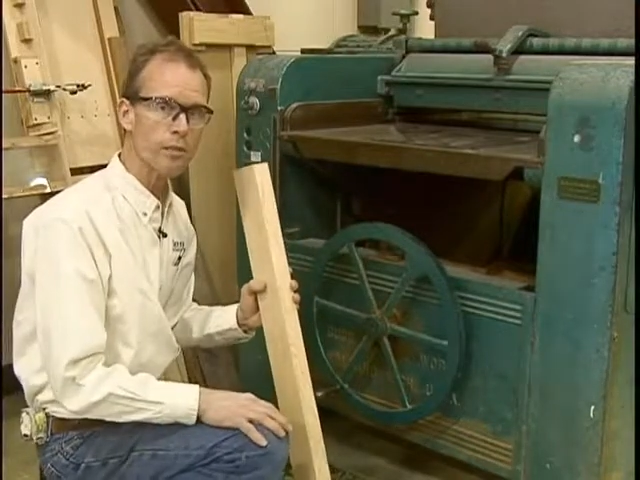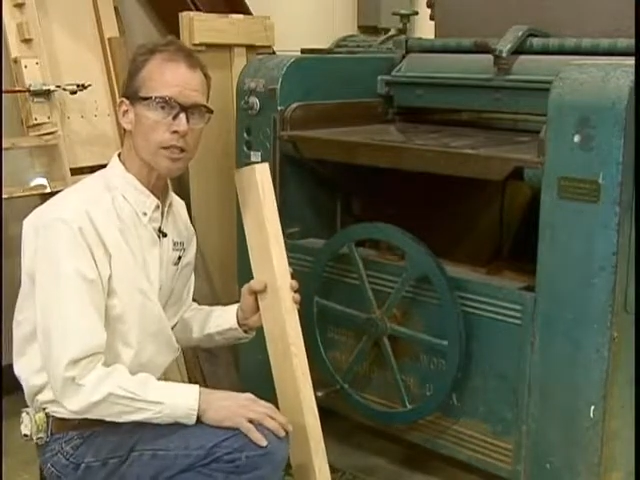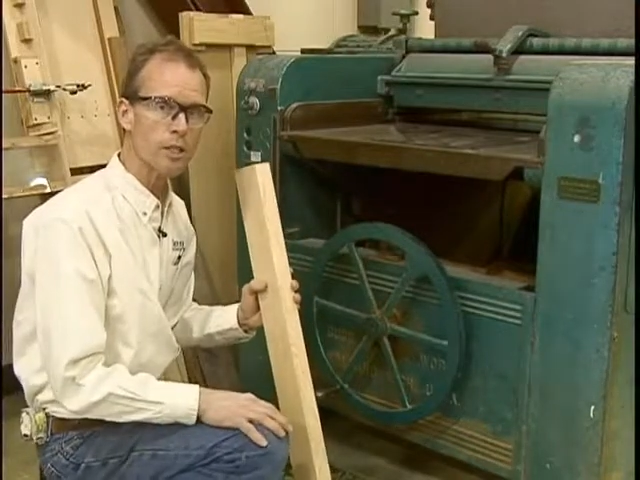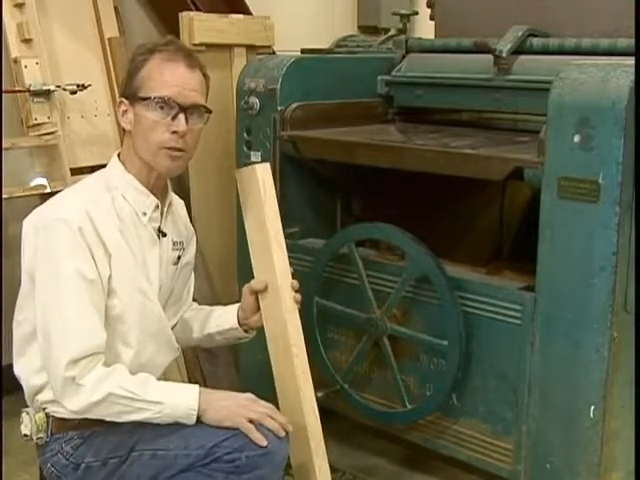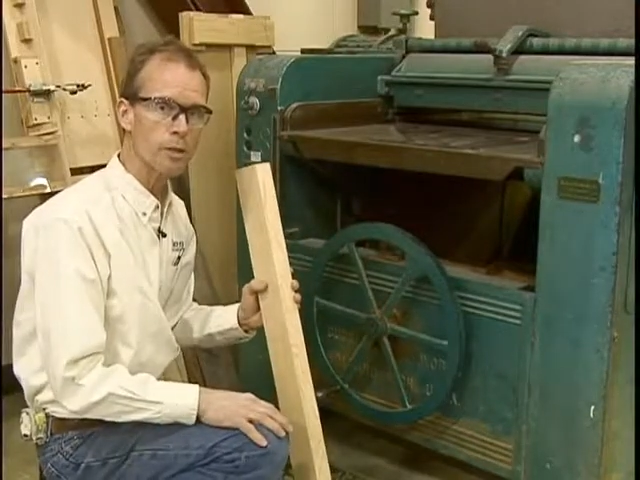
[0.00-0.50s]

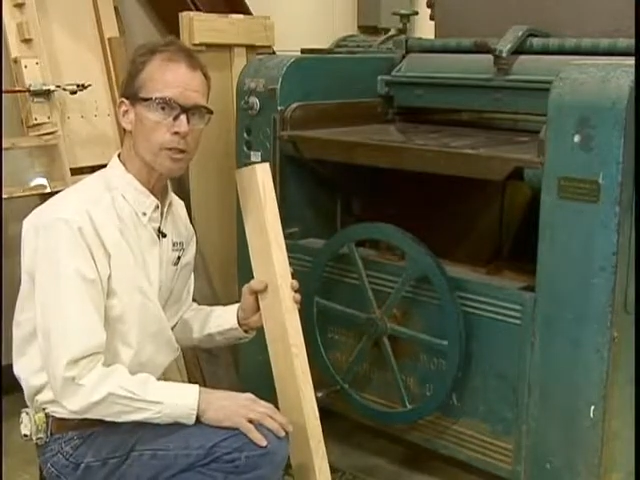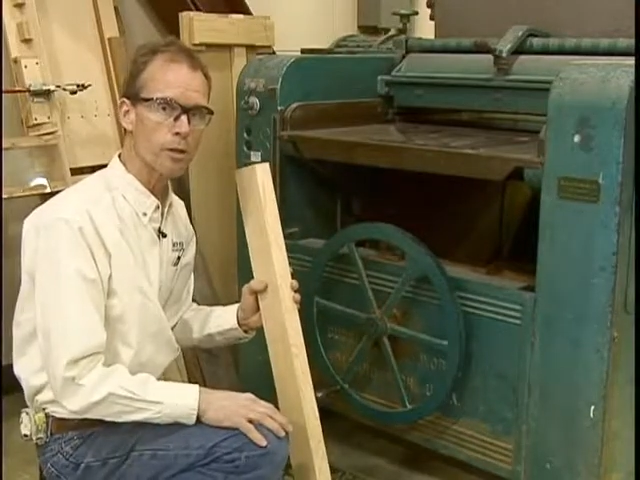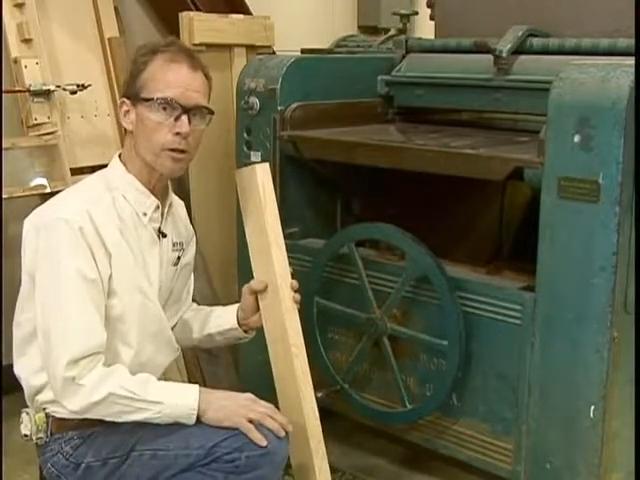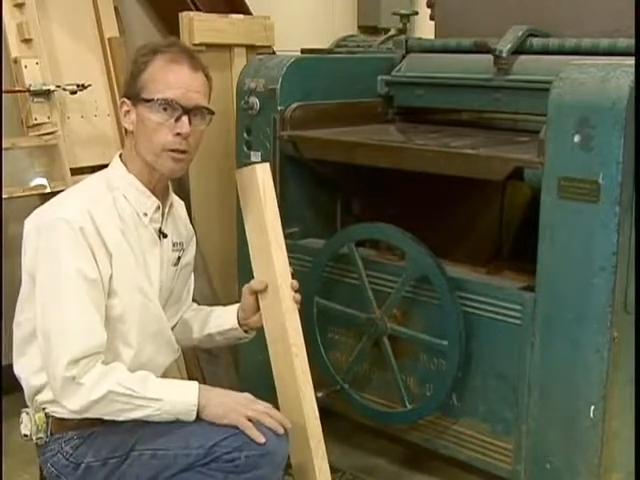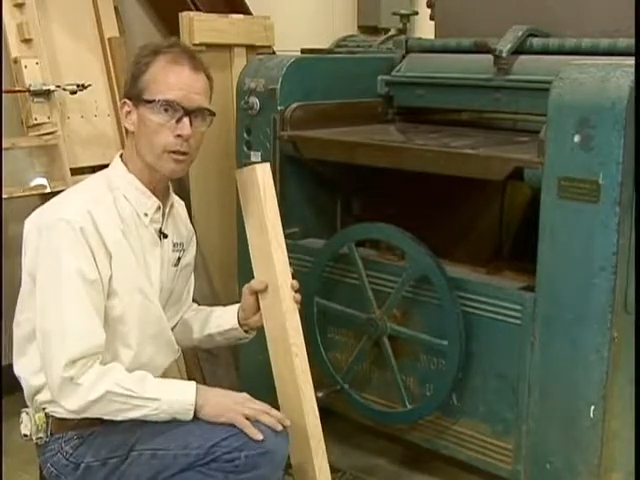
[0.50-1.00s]
of an inch of
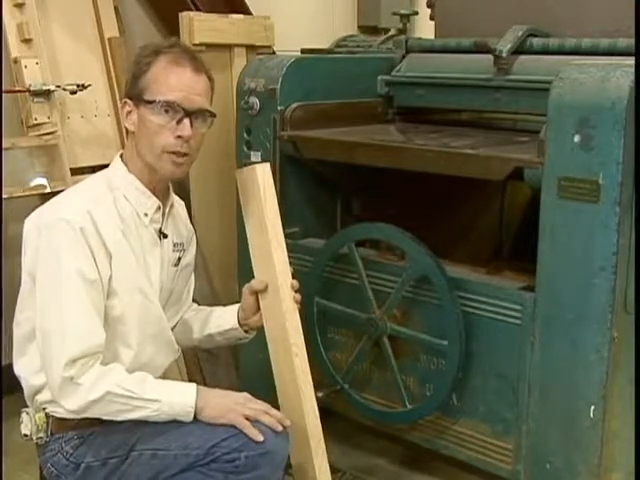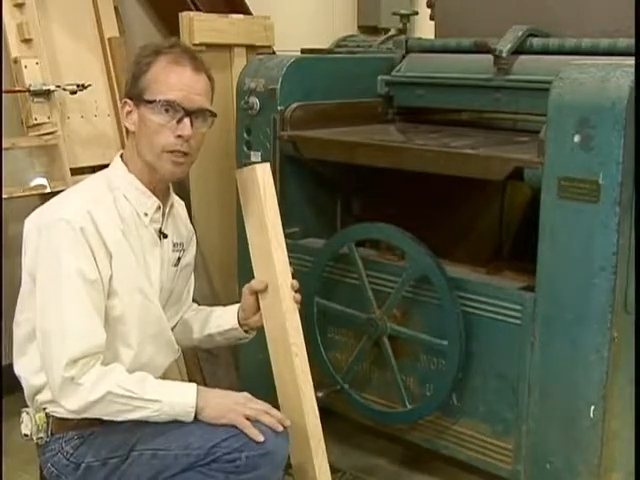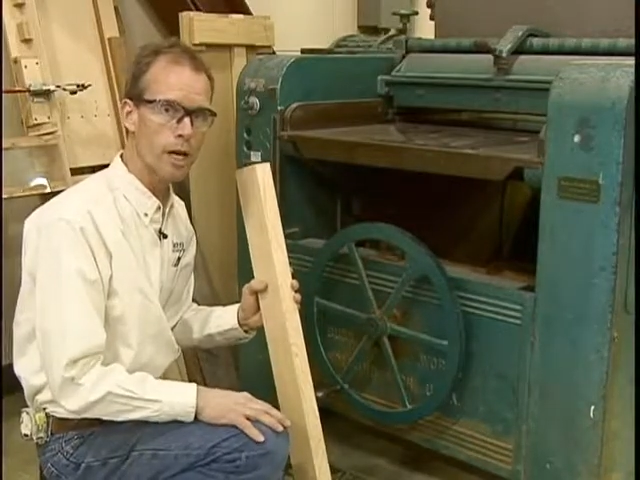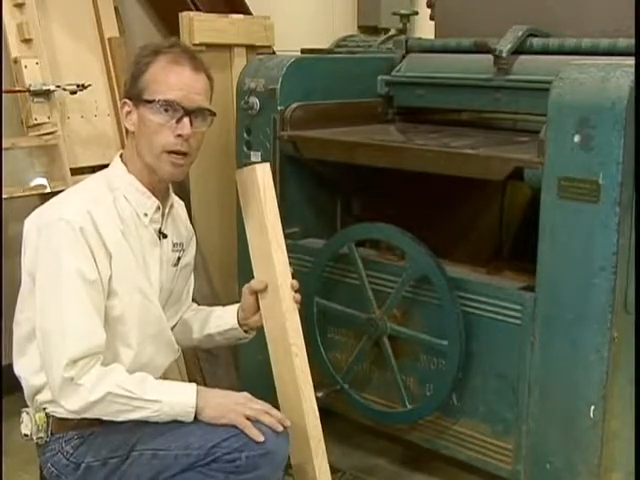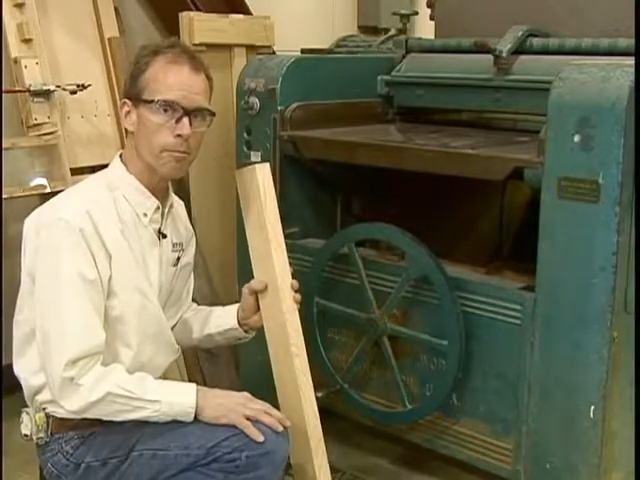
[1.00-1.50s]
material at
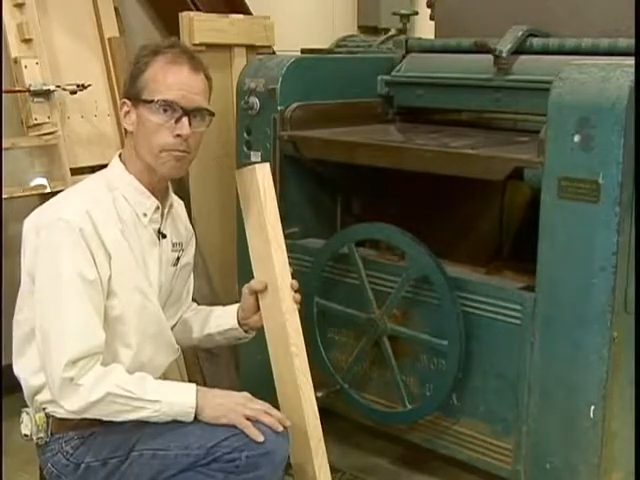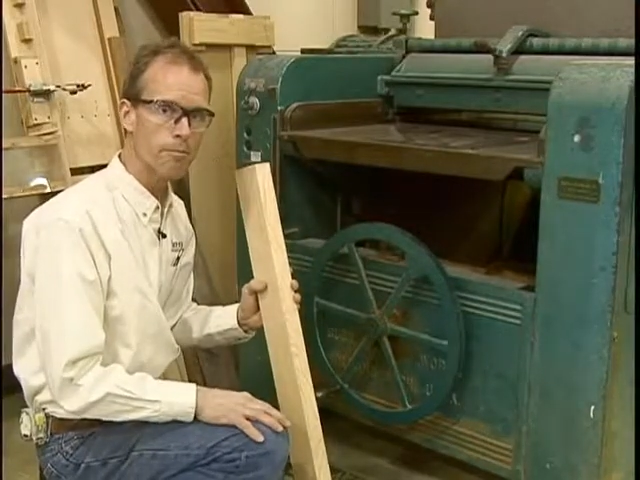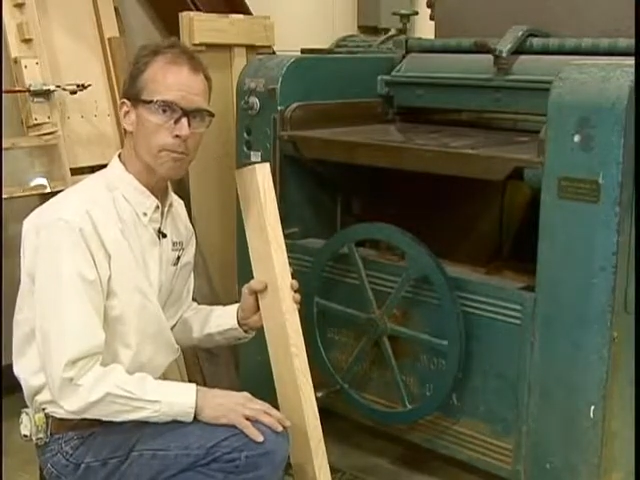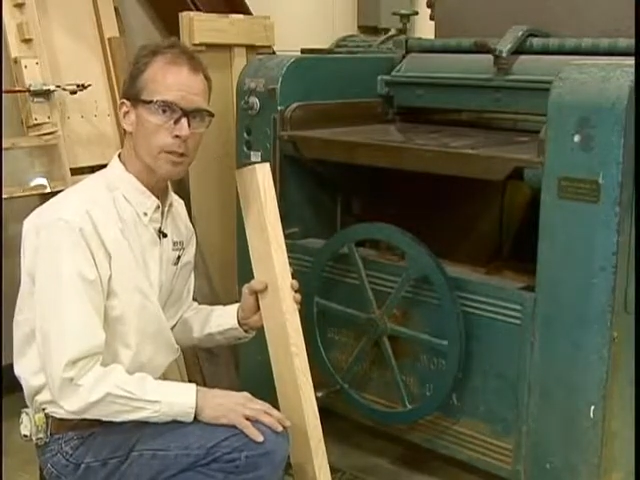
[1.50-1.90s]
a time